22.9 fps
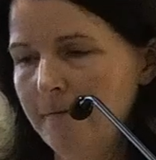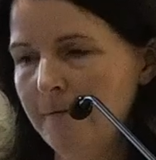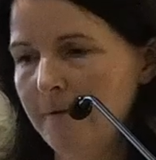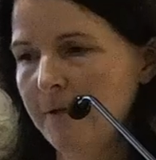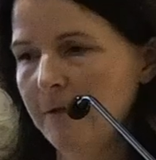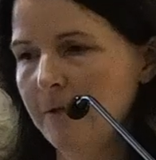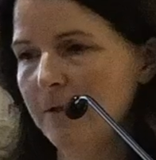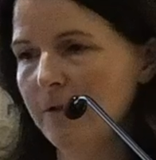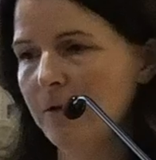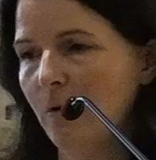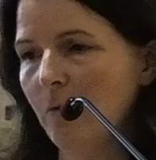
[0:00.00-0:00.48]

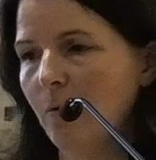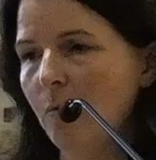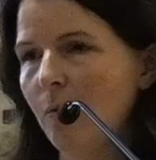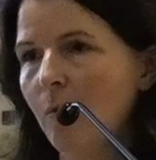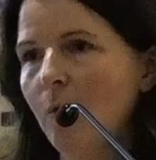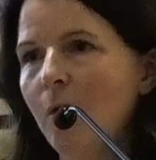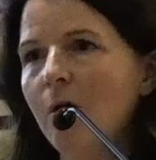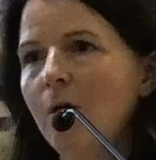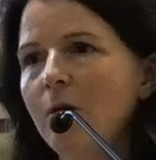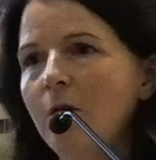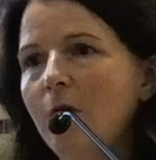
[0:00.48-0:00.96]

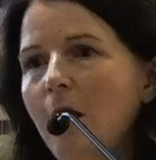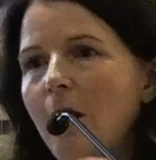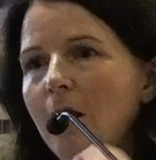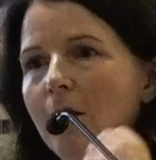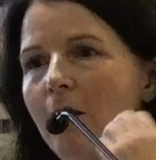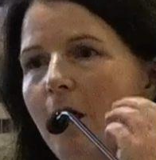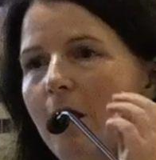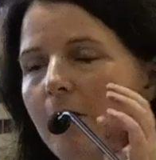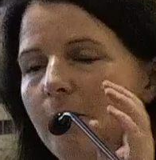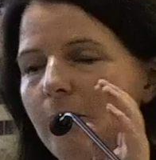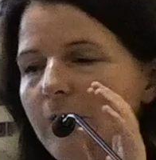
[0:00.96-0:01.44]
So a
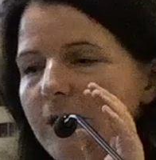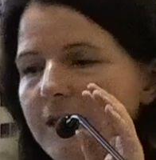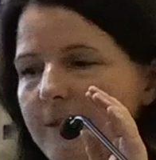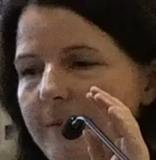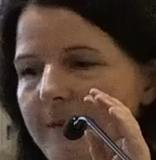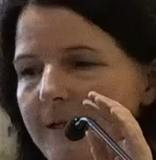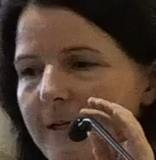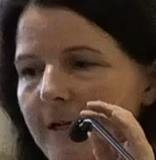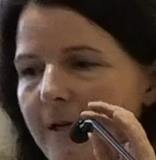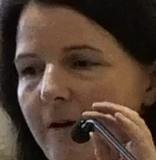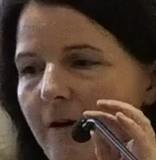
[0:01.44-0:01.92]
lot of work to
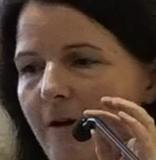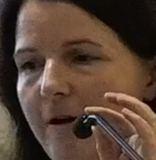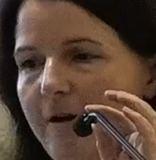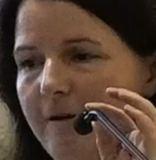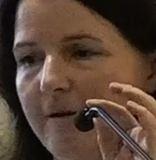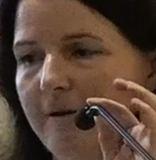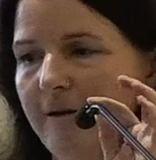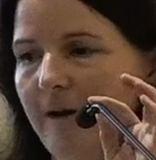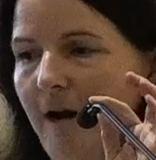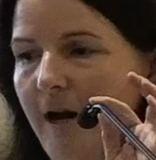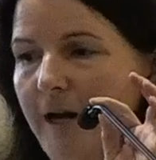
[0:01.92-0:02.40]
be done
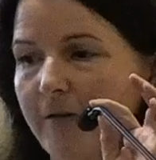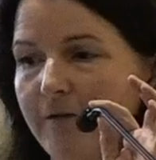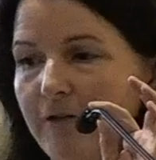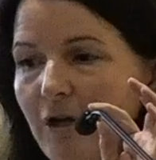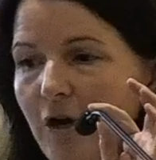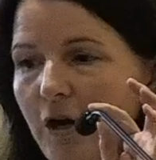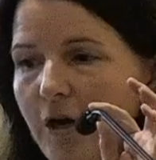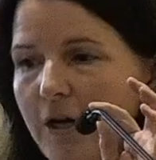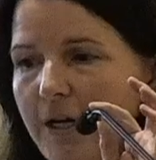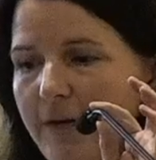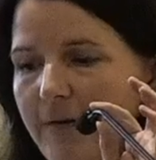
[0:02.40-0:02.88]
on kind of
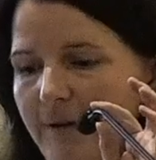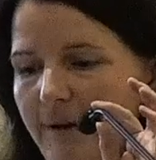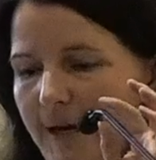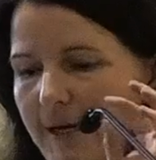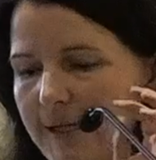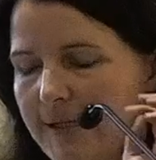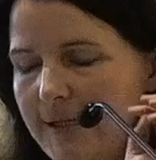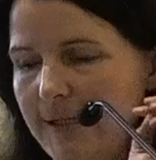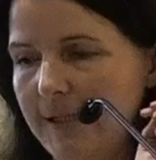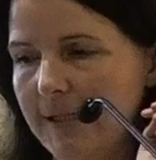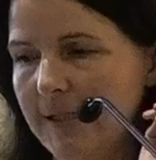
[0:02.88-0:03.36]
targeting
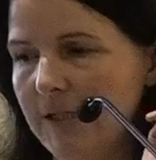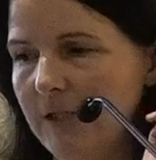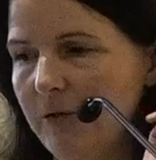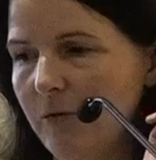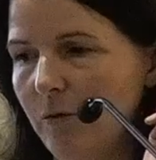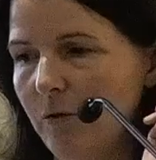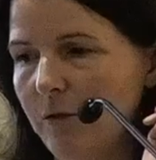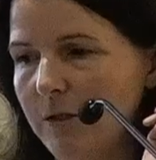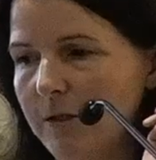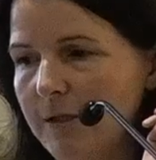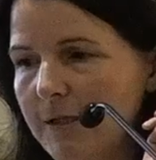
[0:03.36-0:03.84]
vaccines
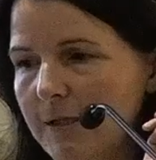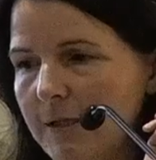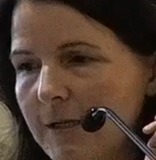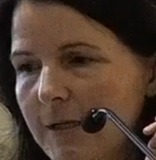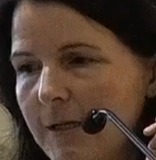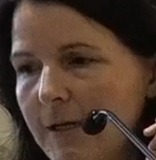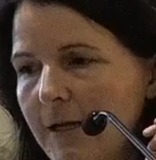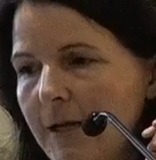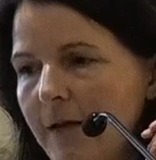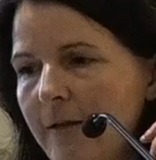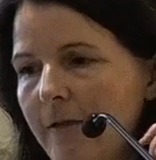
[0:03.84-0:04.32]
towards
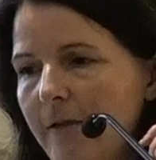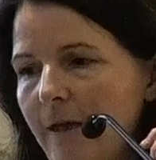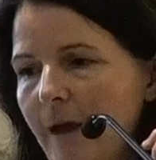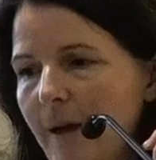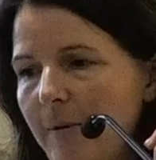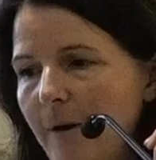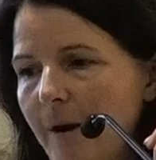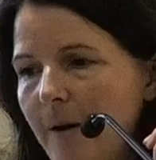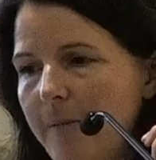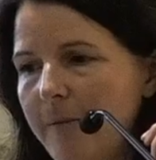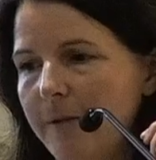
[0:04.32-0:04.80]
that
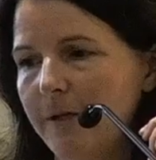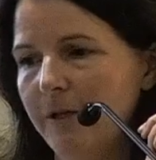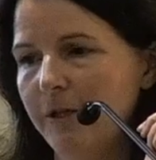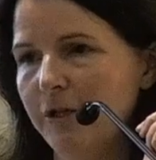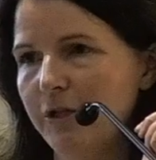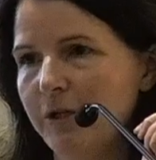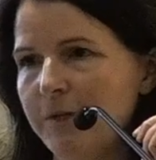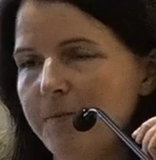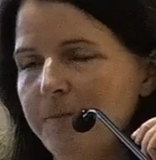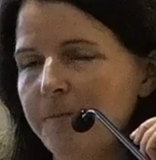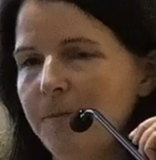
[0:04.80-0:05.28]

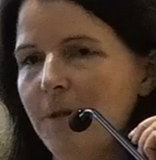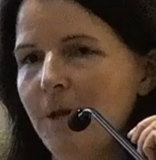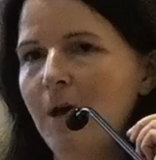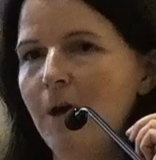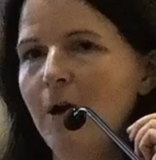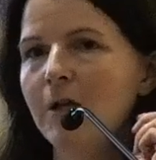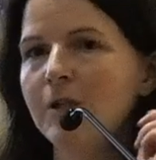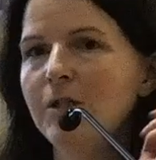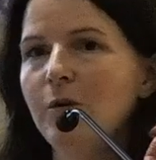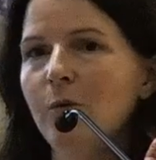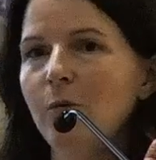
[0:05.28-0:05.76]
population.
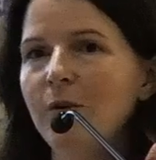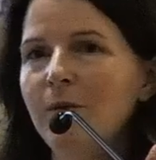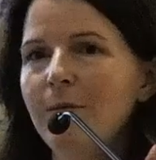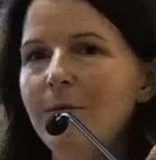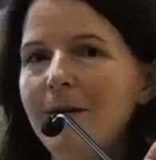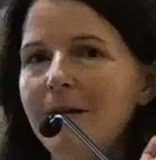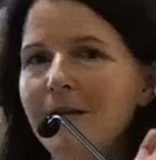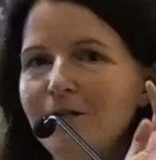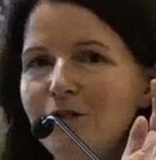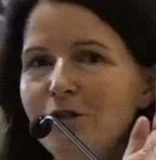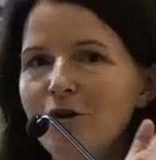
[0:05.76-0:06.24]
So with
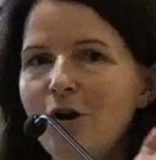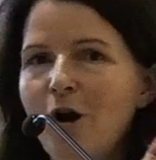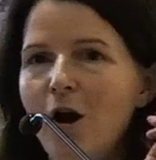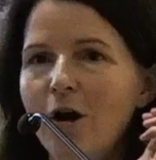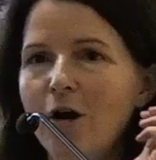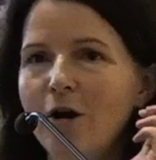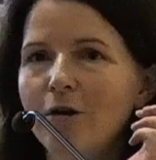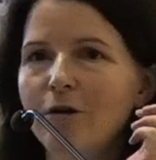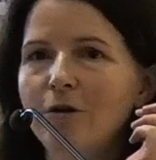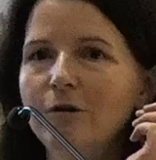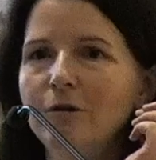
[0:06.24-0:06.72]

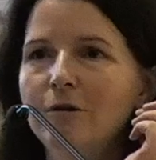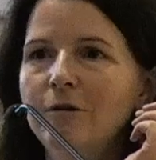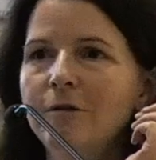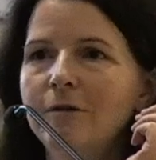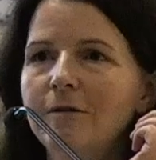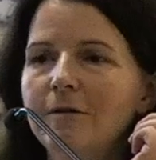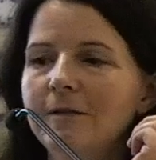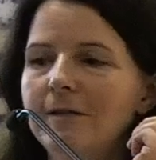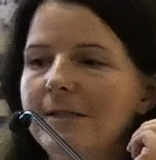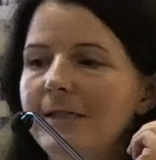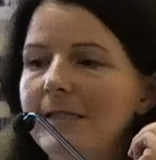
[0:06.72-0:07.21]
meningococcal
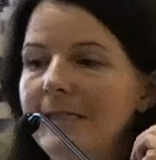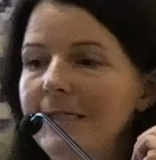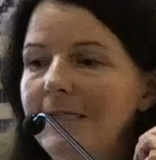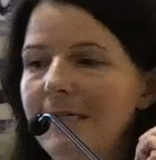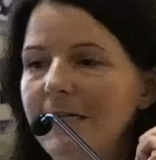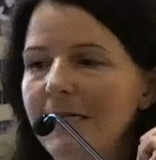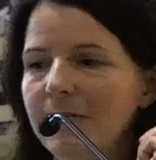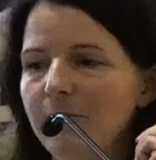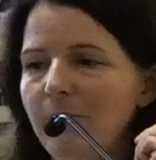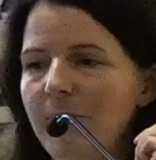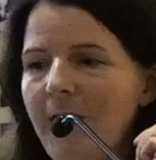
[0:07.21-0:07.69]

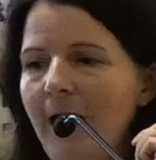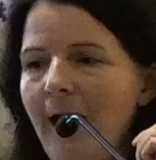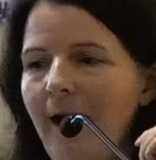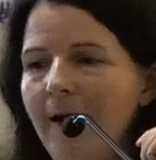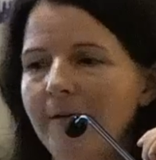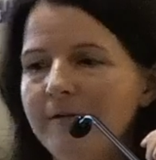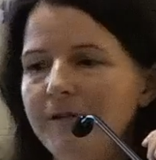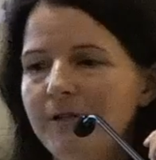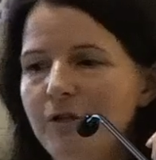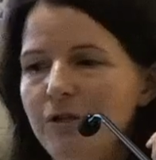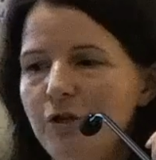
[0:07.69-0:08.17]
disease, we
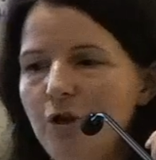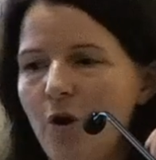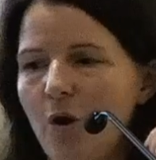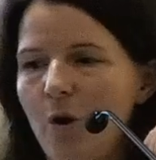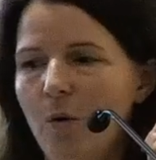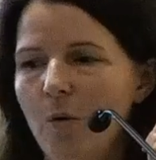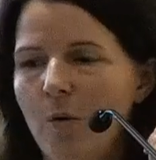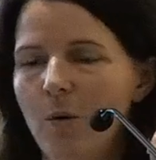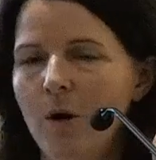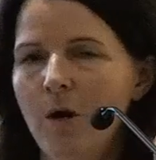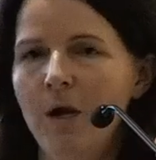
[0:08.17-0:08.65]
have to
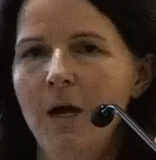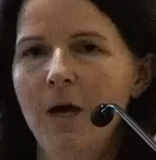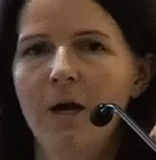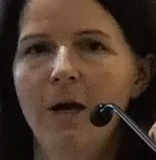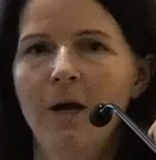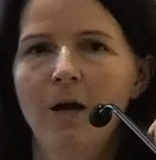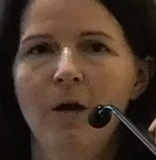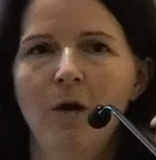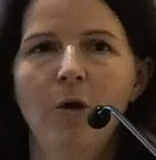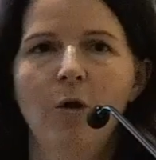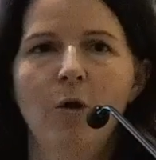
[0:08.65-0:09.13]
know
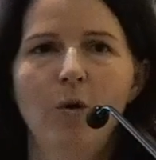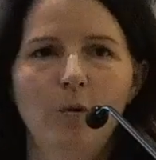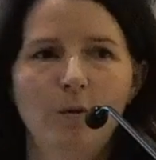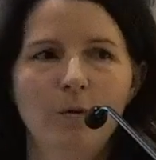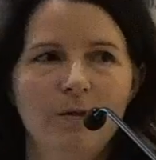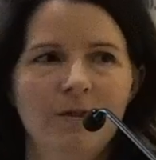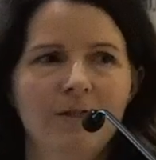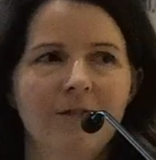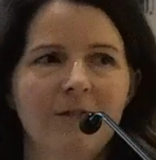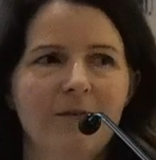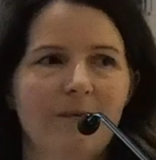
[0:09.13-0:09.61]

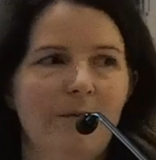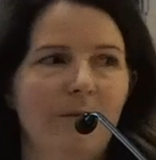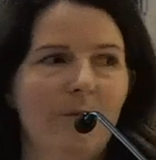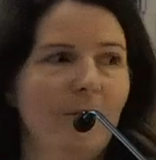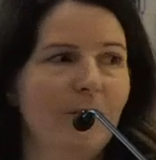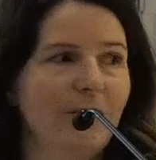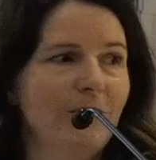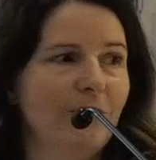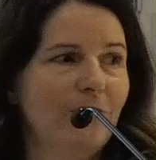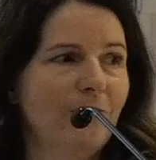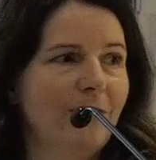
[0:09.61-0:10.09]
who's the
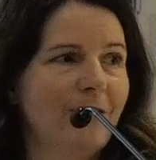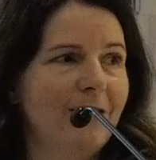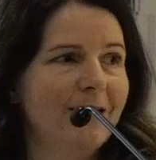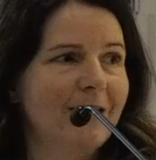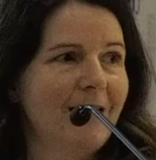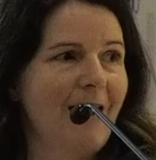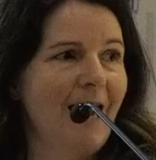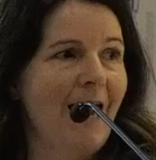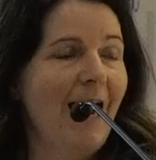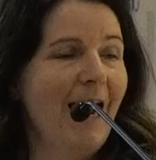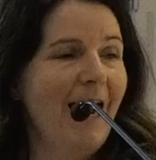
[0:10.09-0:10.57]
most at risk.